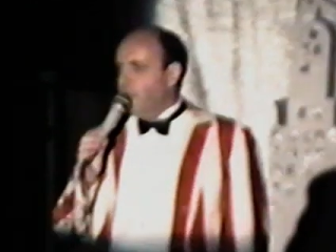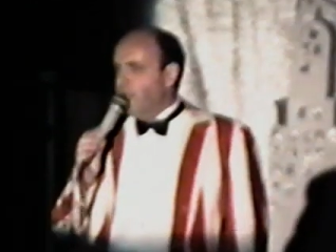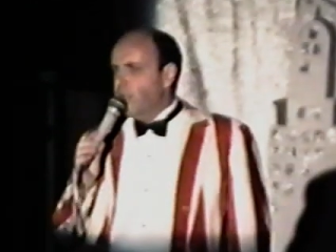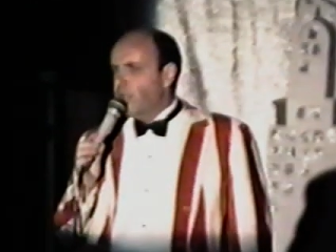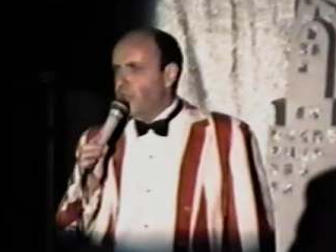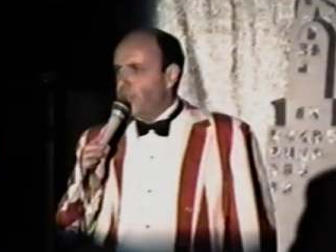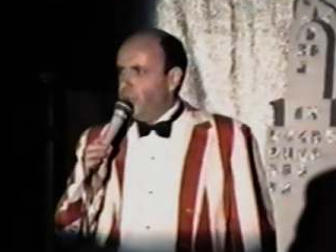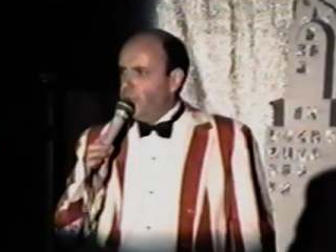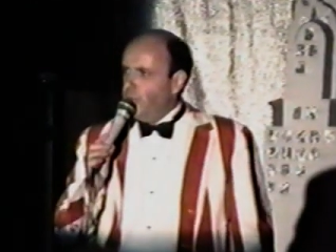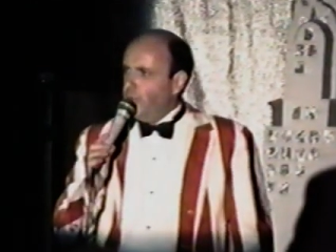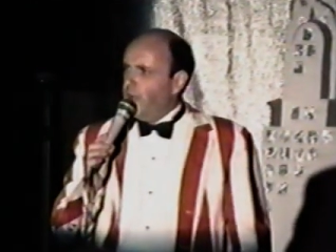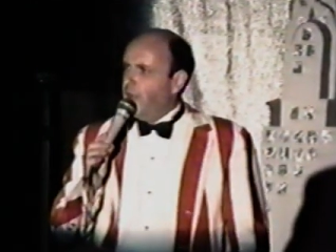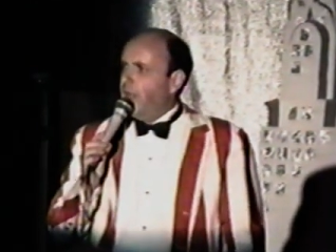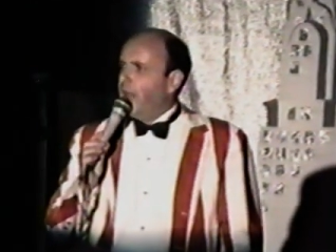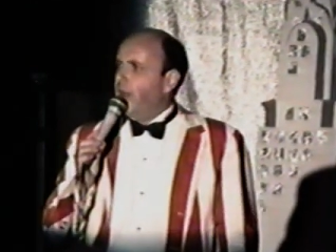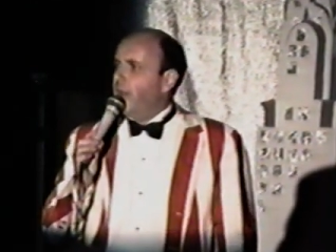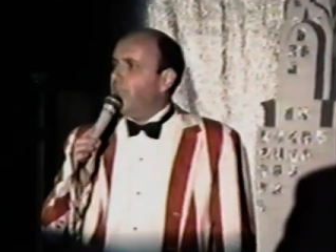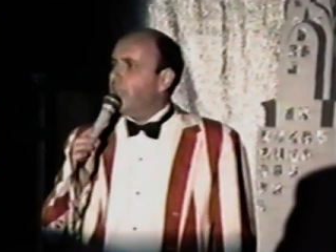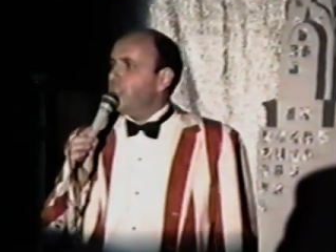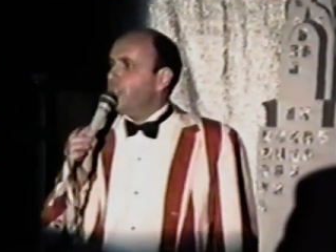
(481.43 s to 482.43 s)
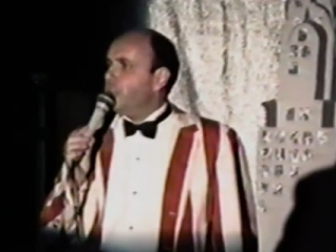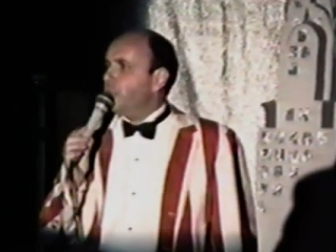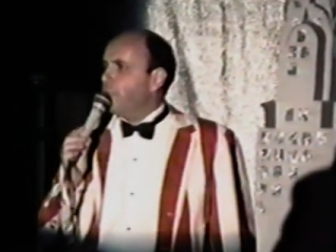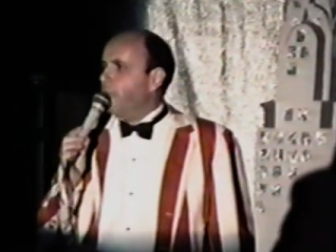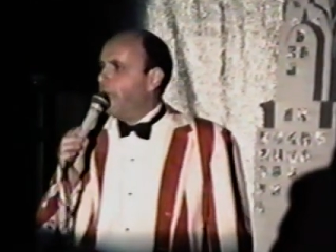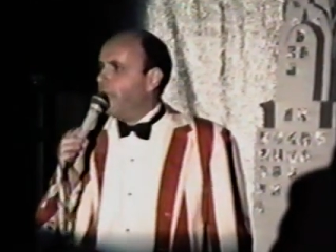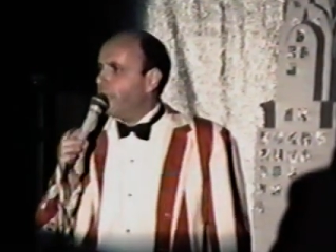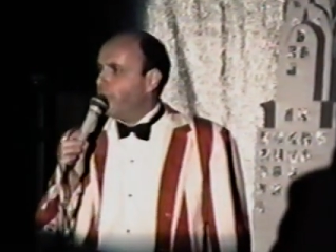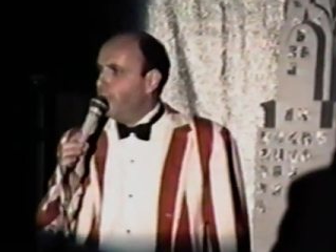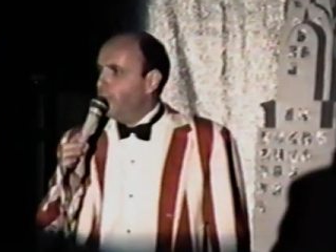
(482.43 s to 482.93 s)
You are a
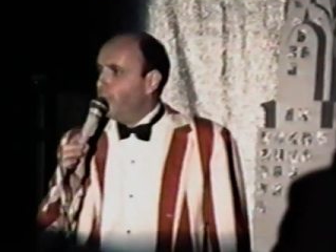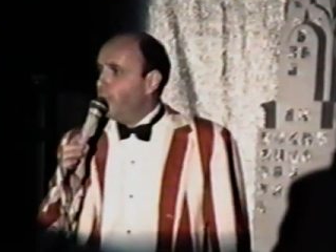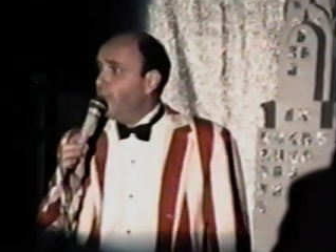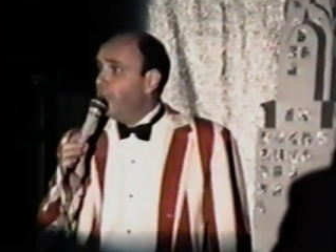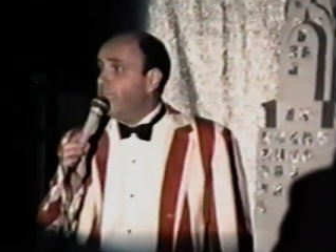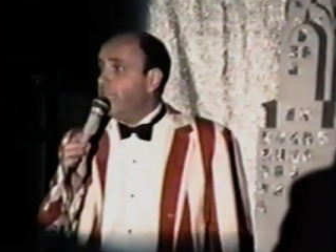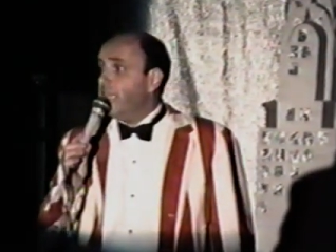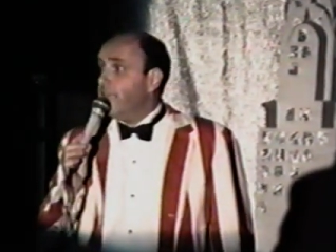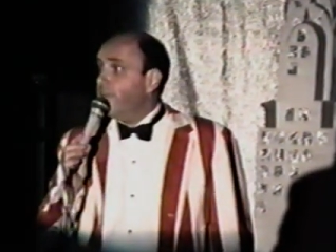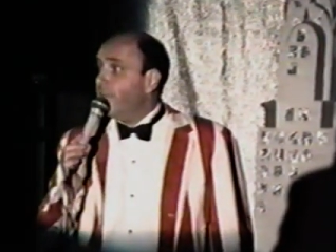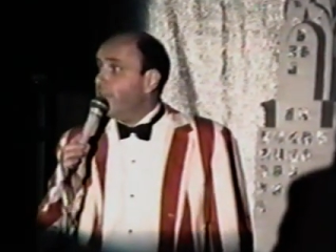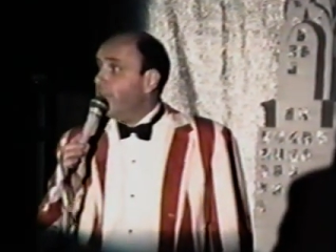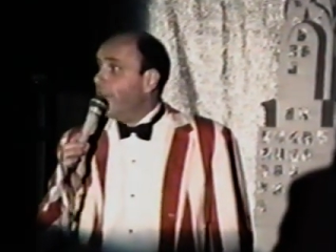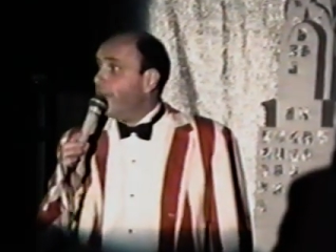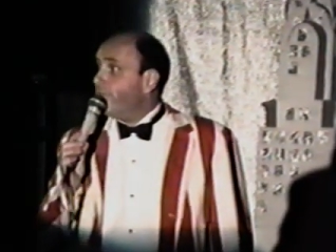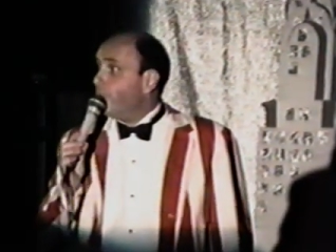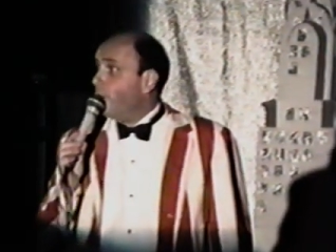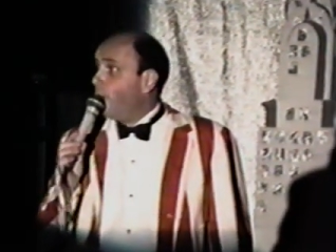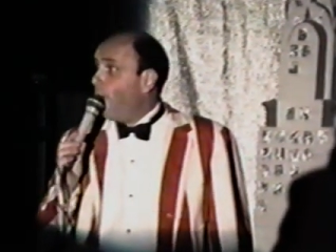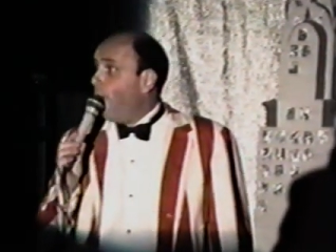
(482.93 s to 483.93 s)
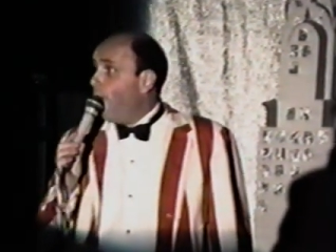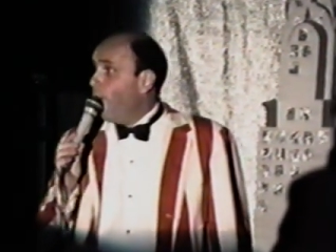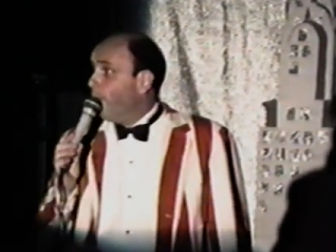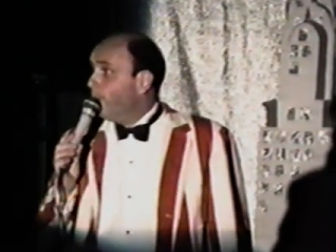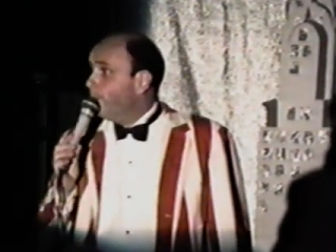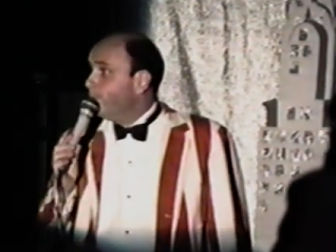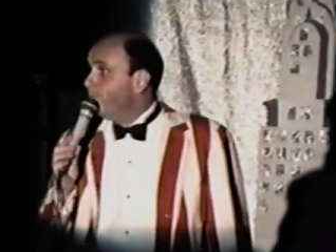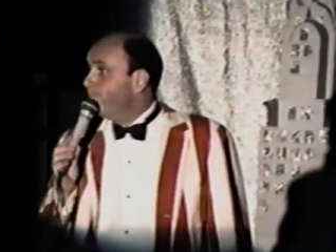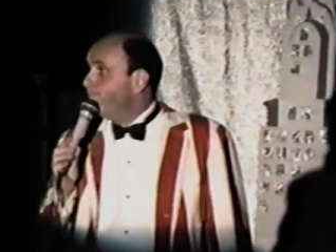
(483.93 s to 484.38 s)
schmuck. You didn't even have to go.